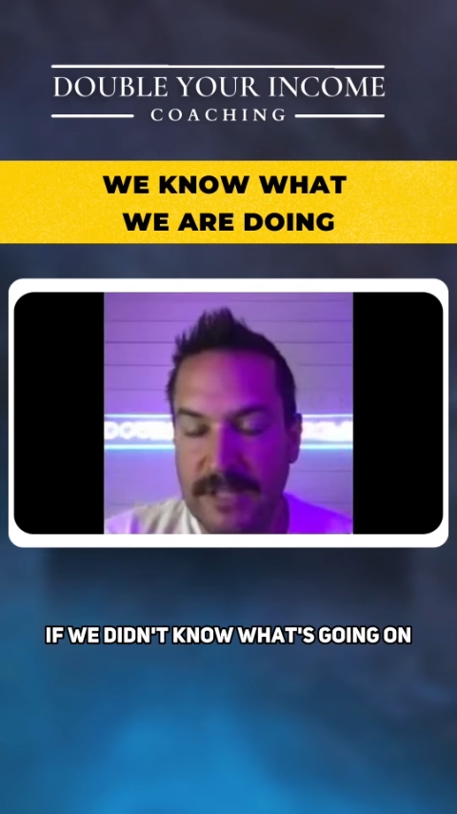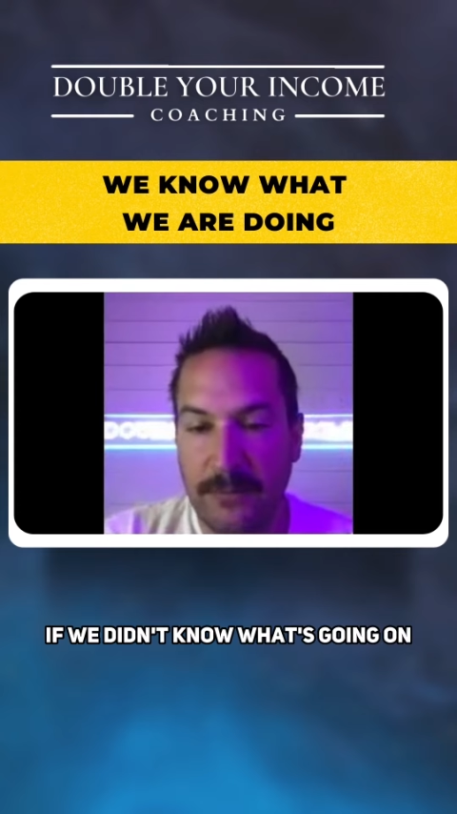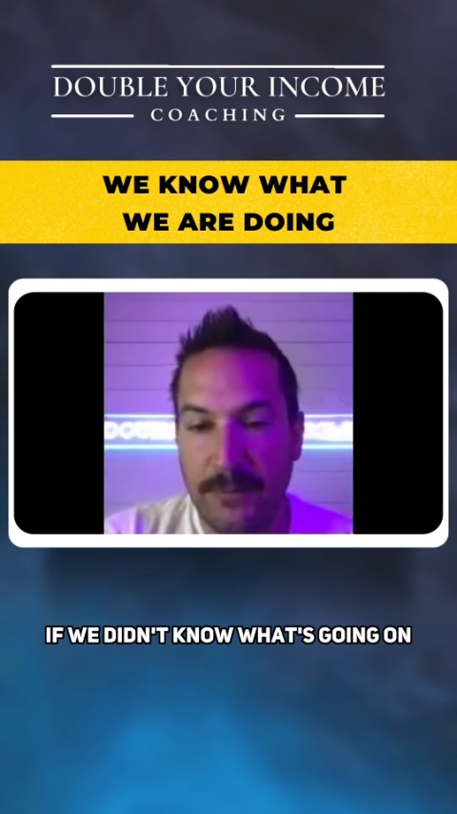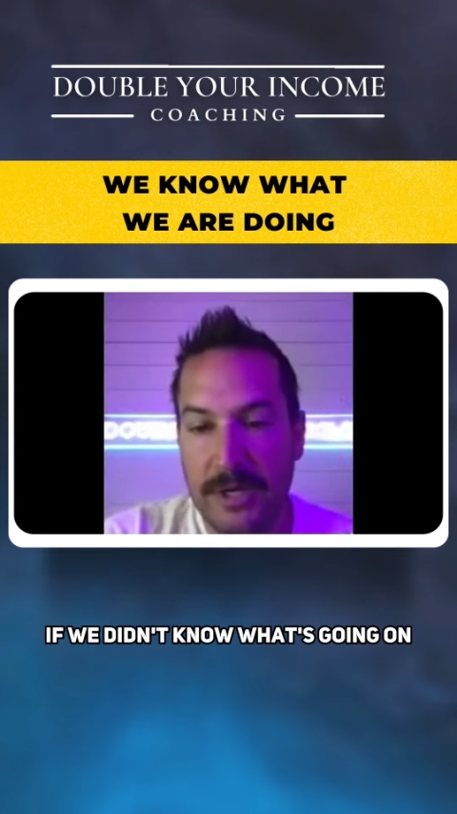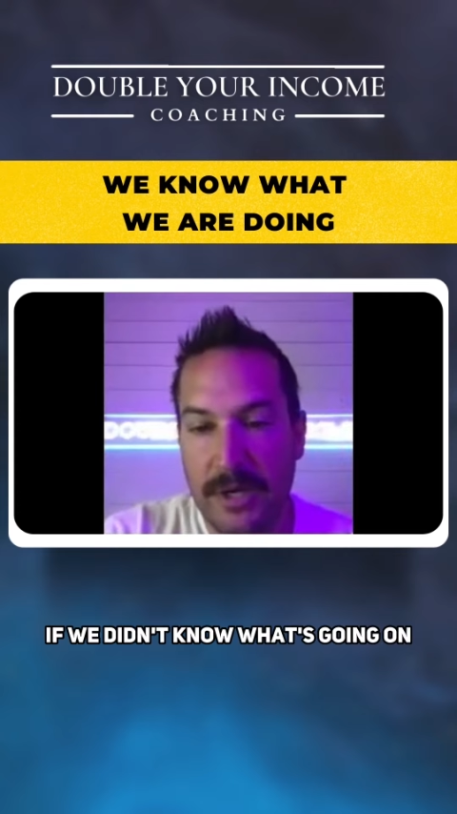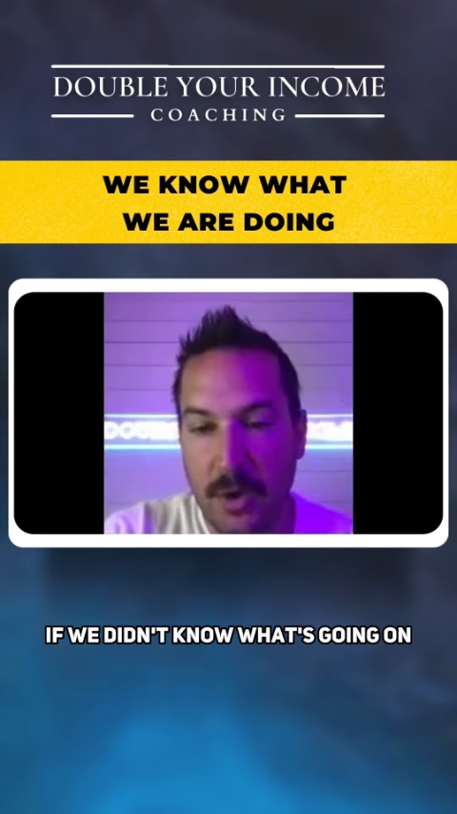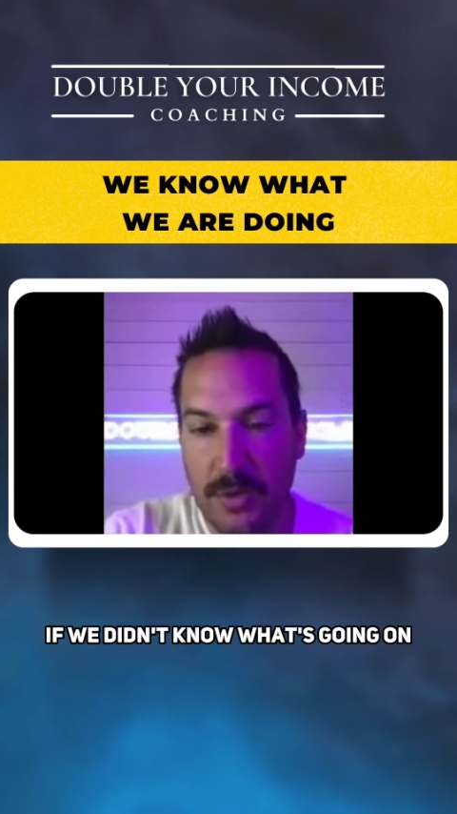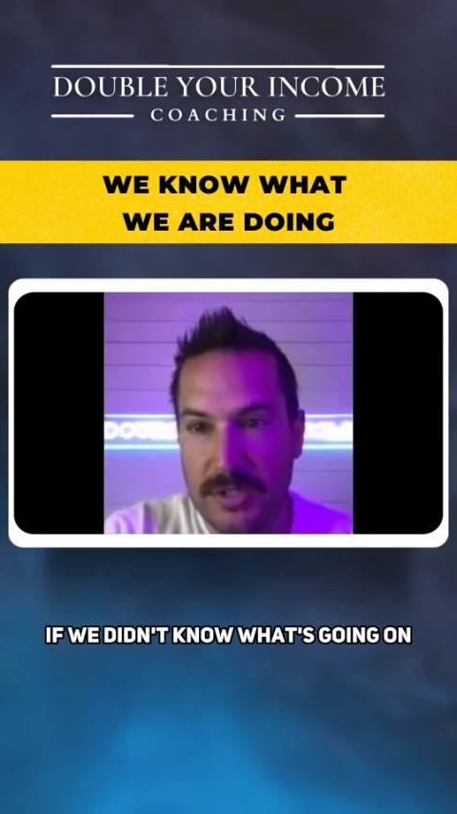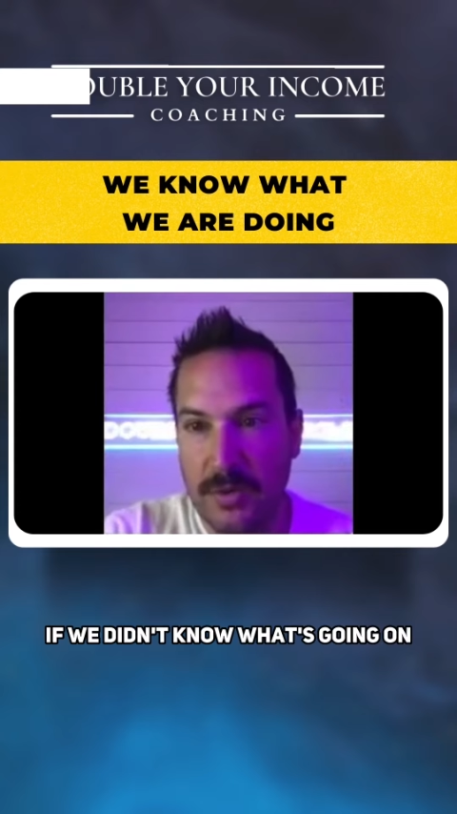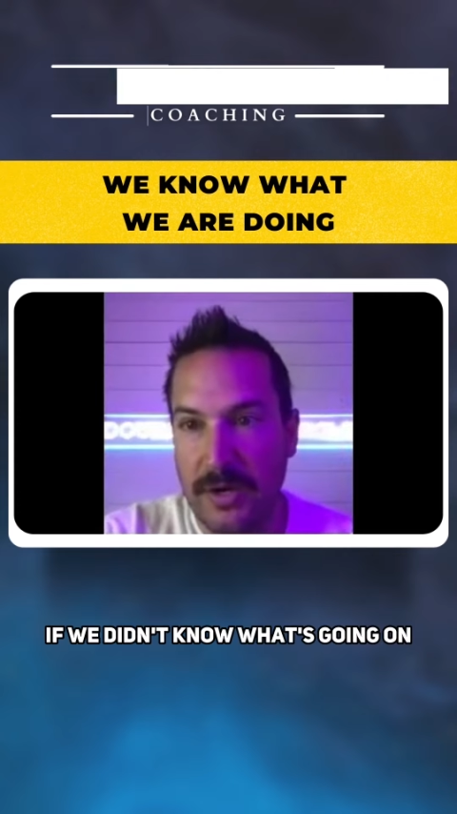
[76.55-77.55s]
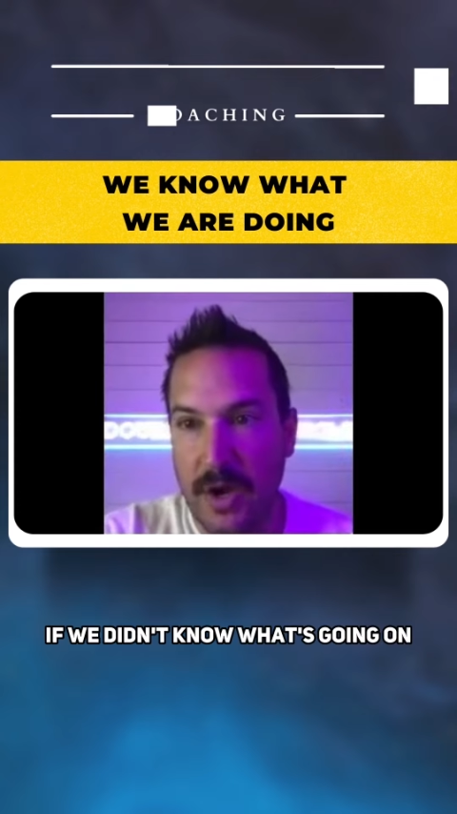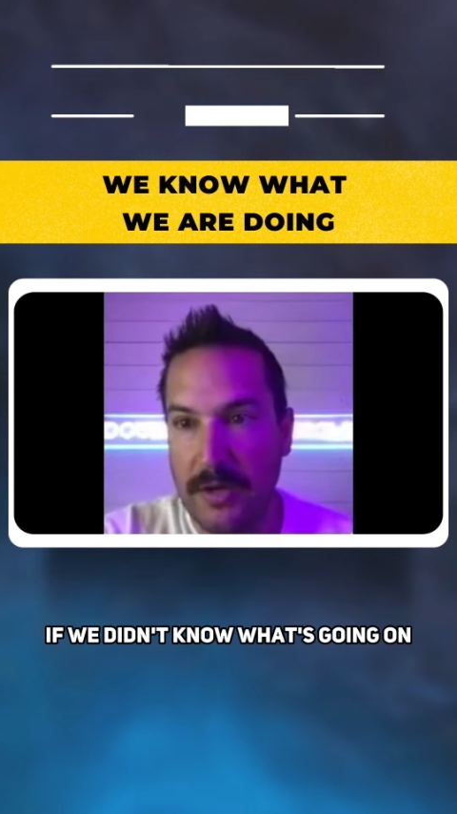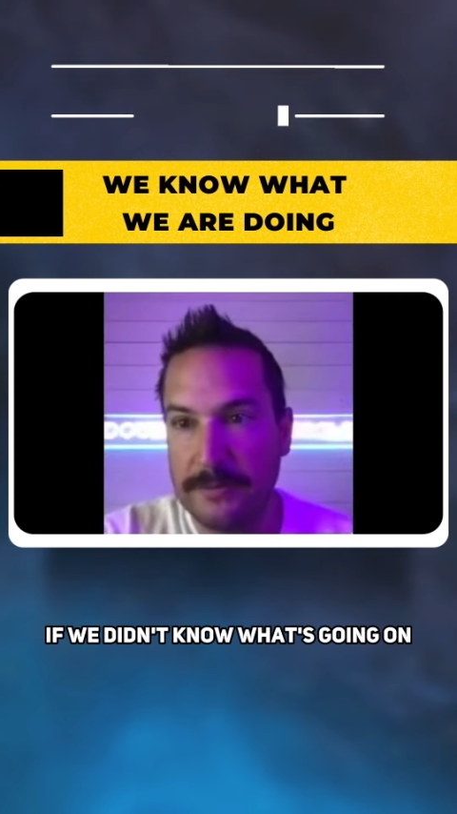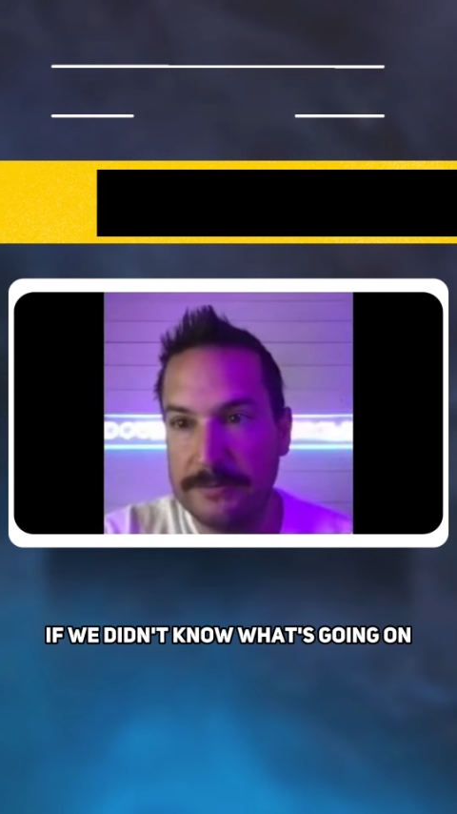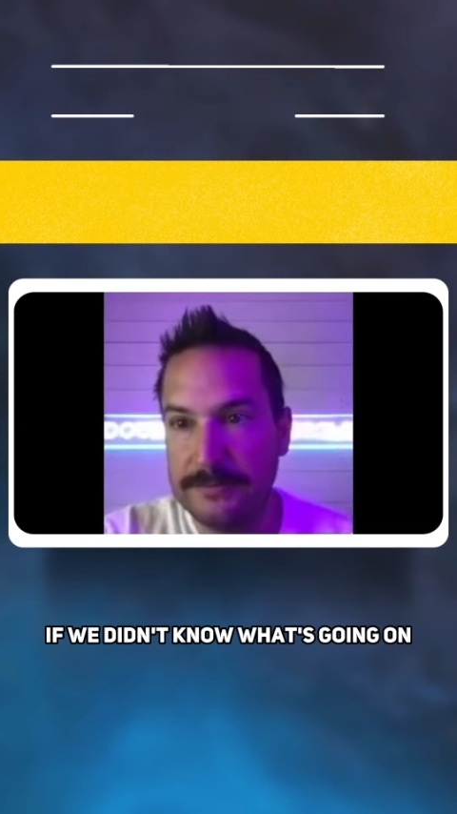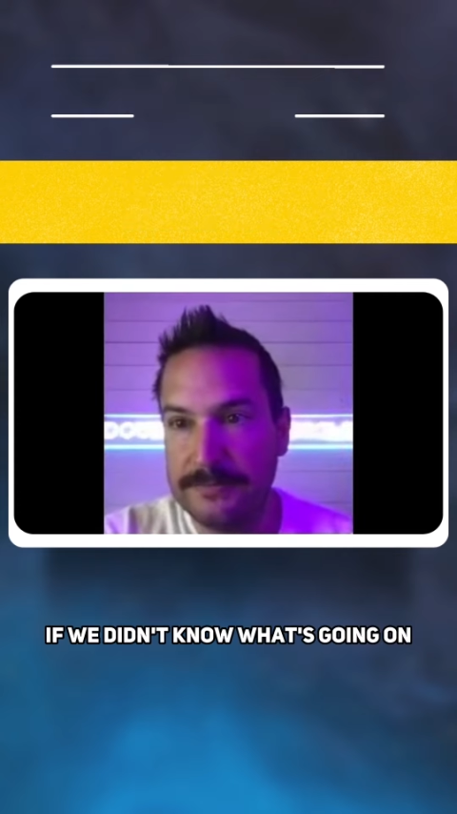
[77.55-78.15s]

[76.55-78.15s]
if we didn't know what's going on.